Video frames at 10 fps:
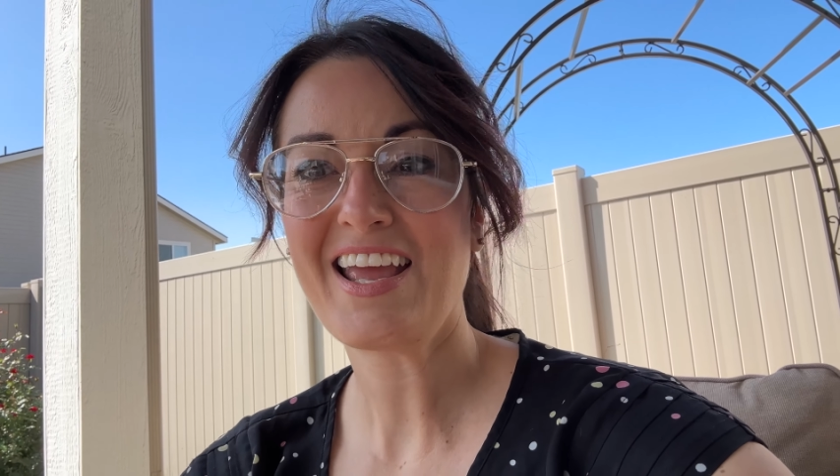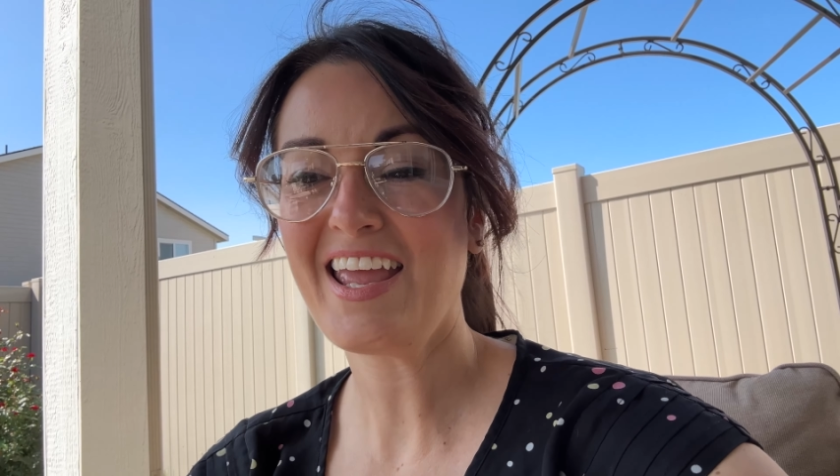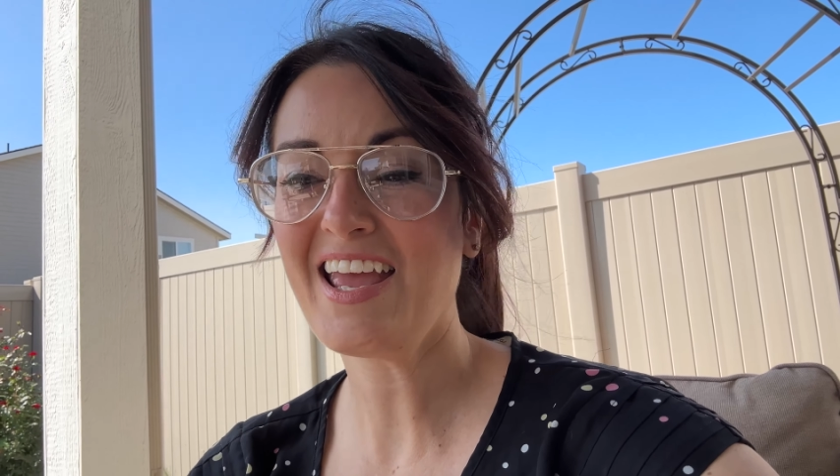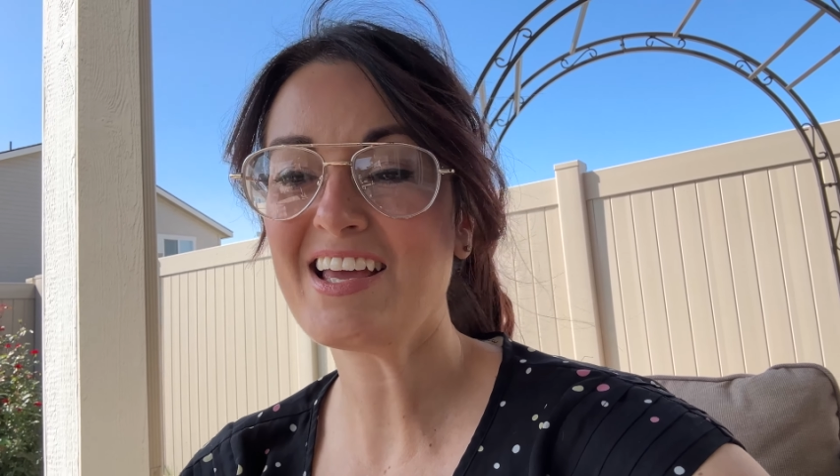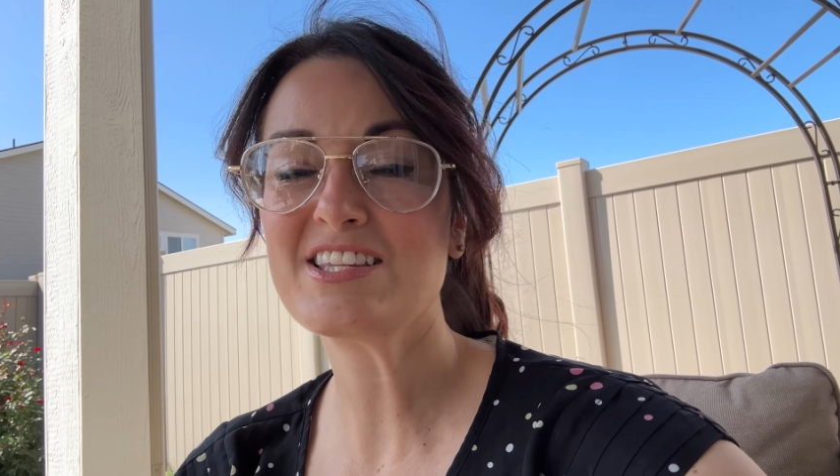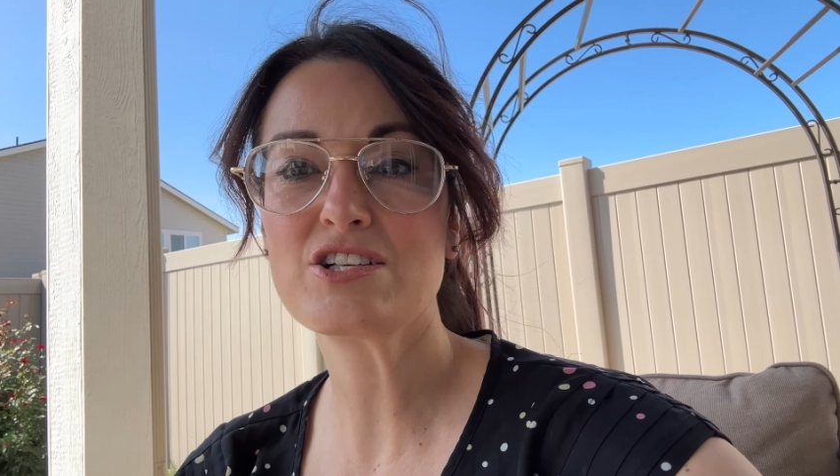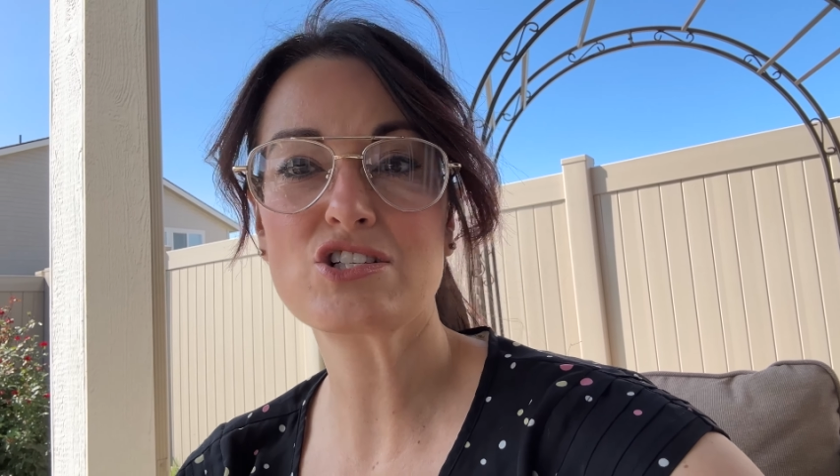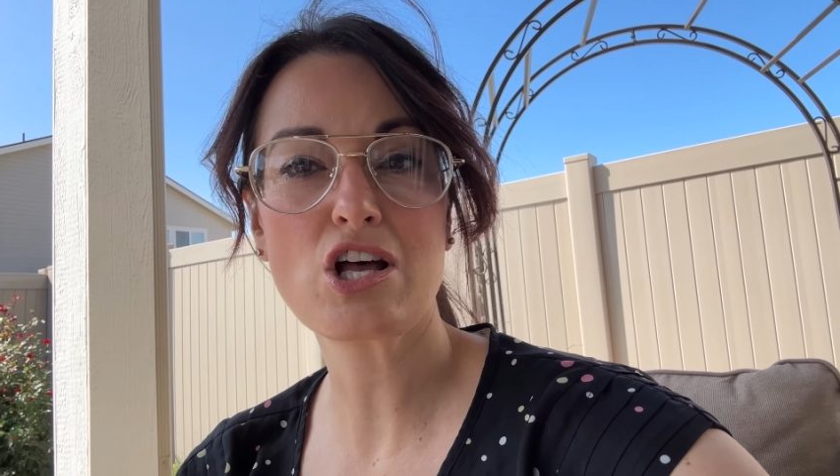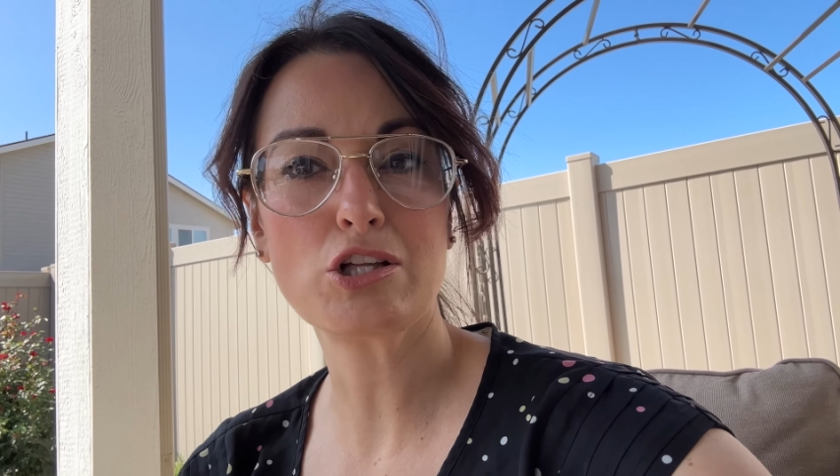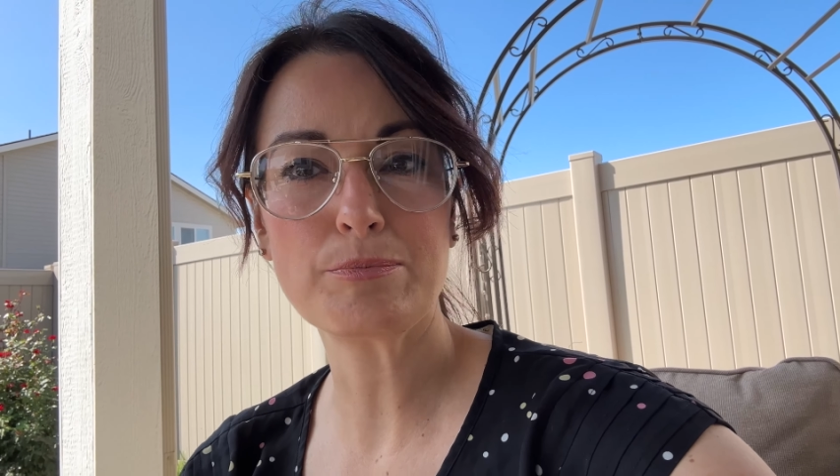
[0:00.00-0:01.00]
And there's
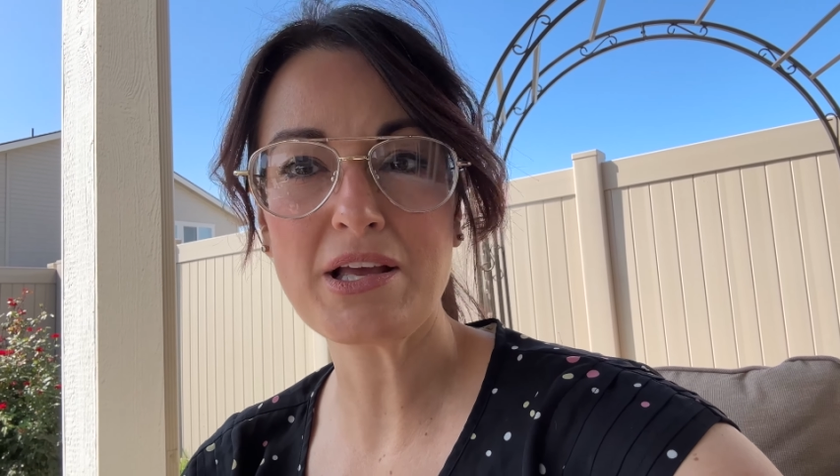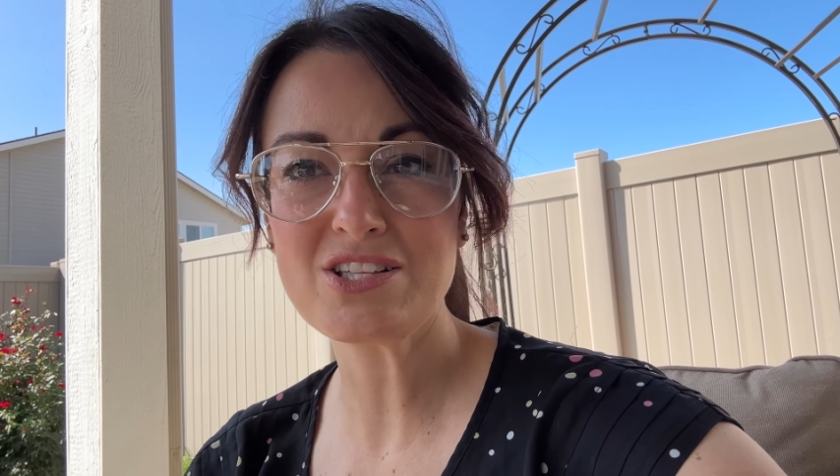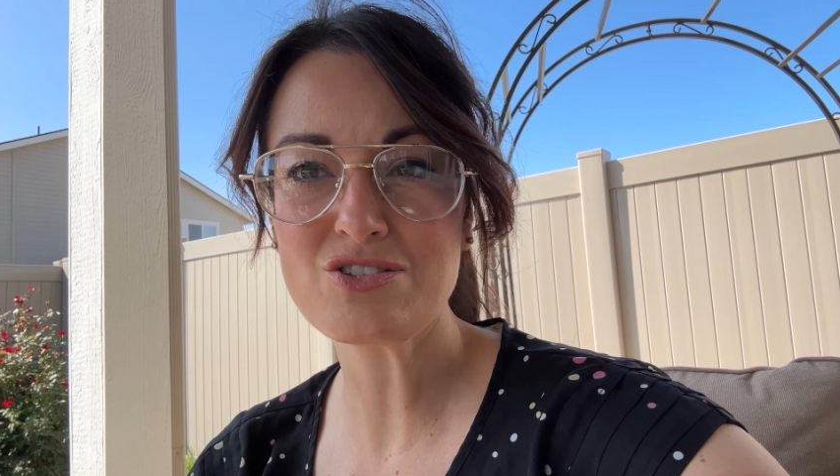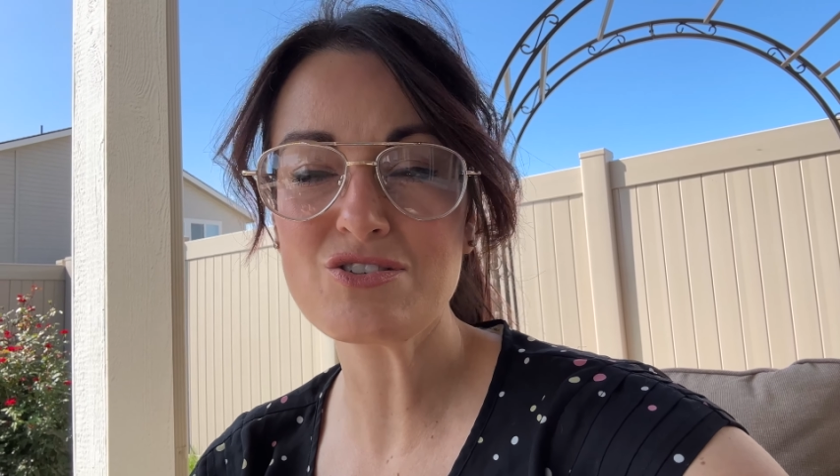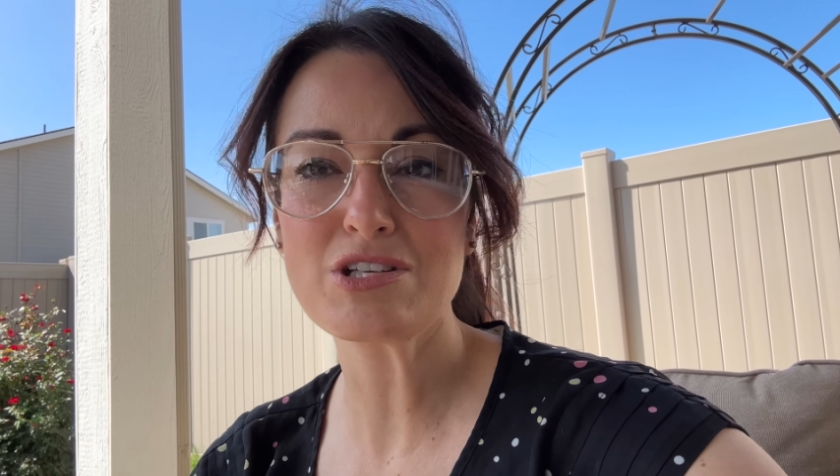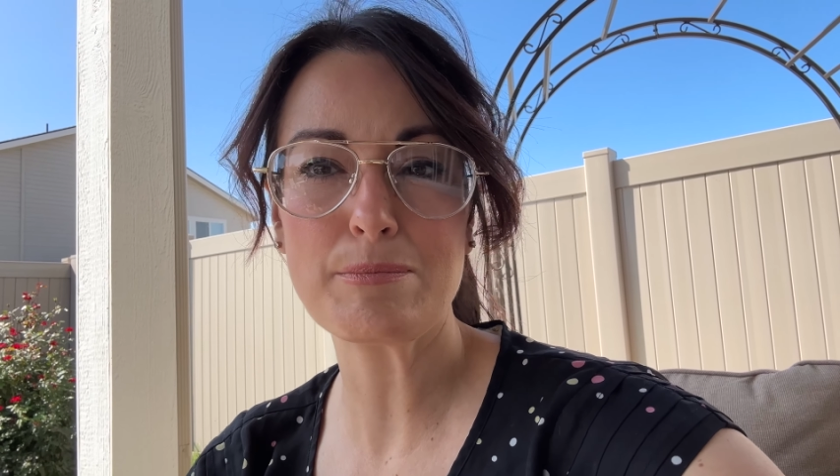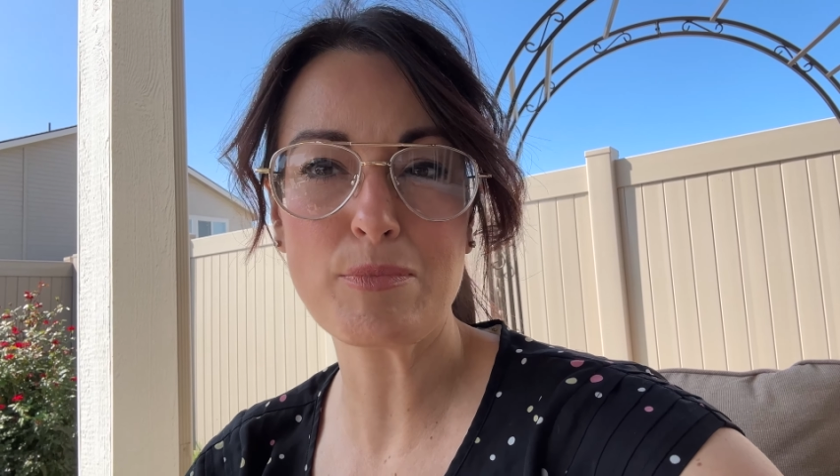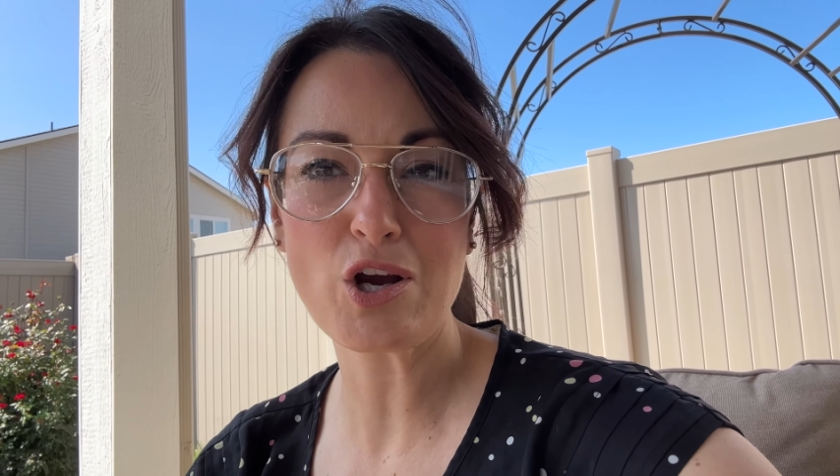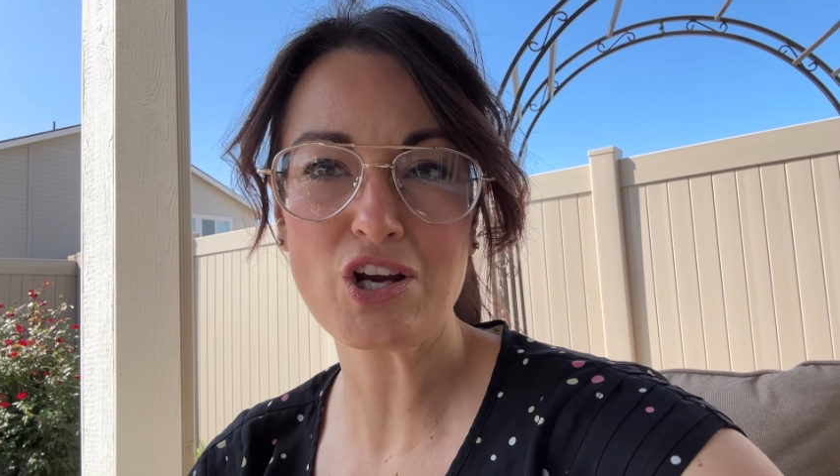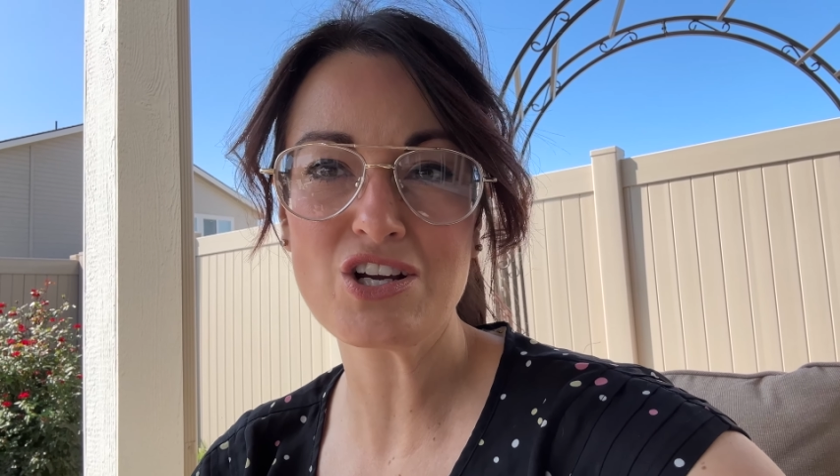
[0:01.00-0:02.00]
colored pencils and
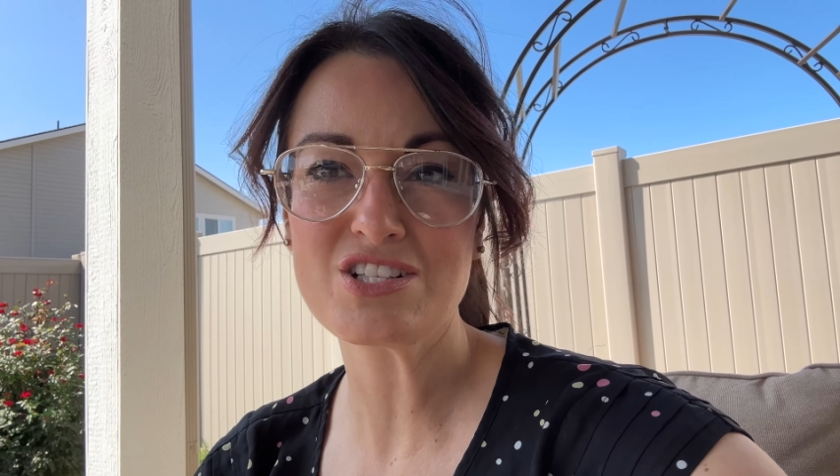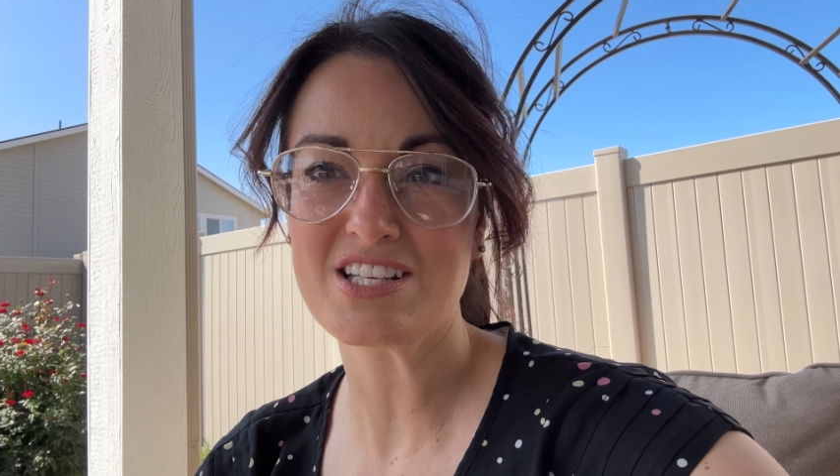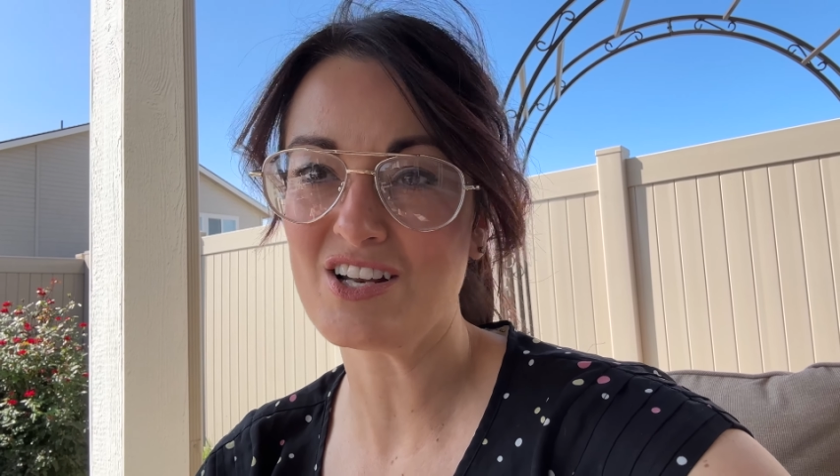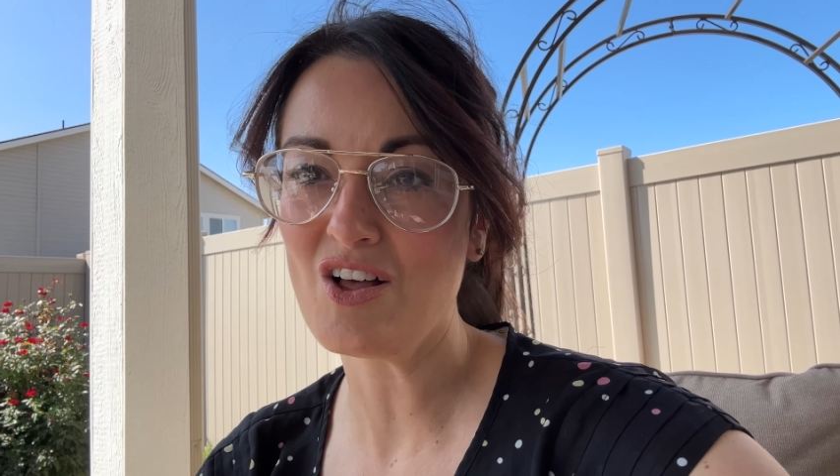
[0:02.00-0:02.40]
markers and